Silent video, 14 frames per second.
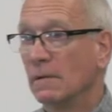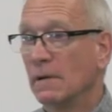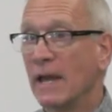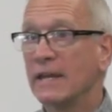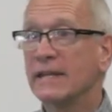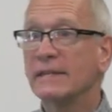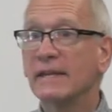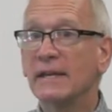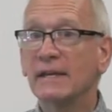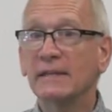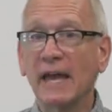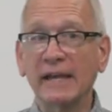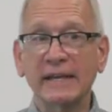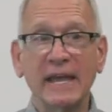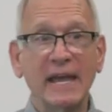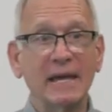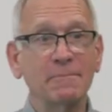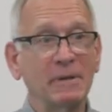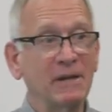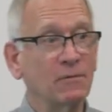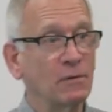Anything that
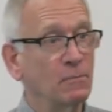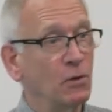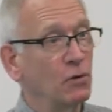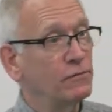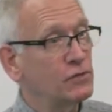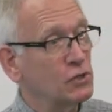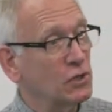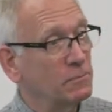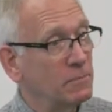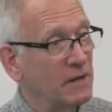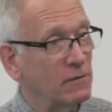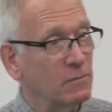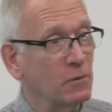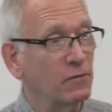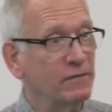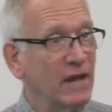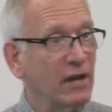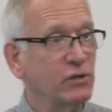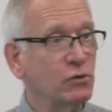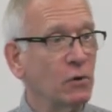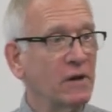can be removed should be removed. Now,
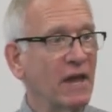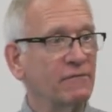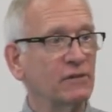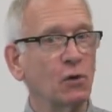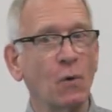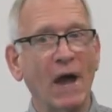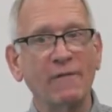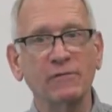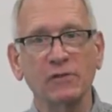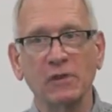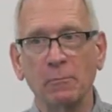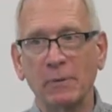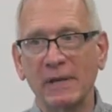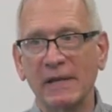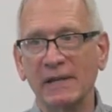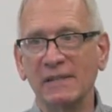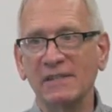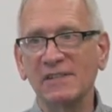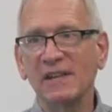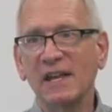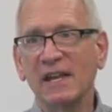you don't have to go after the
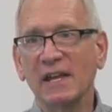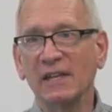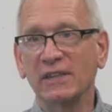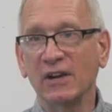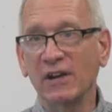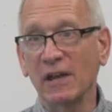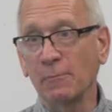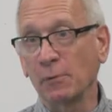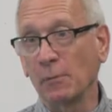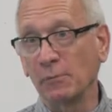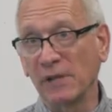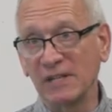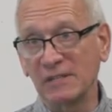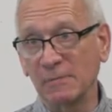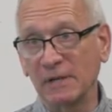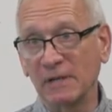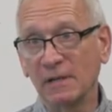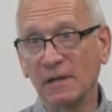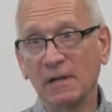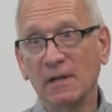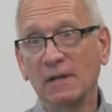pins in their hip replacement.
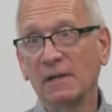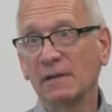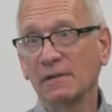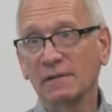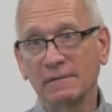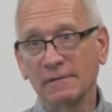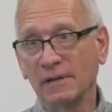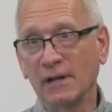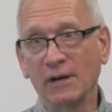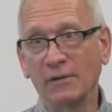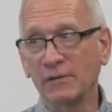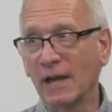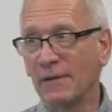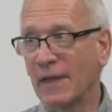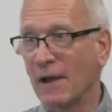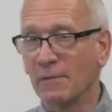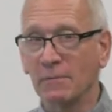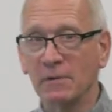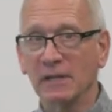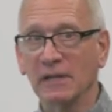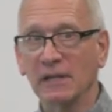You know, that
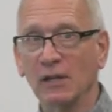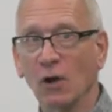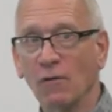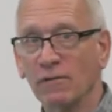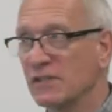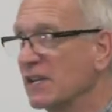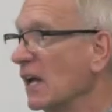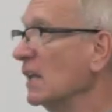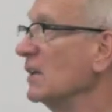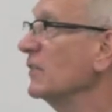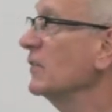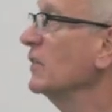would be a little overzealous.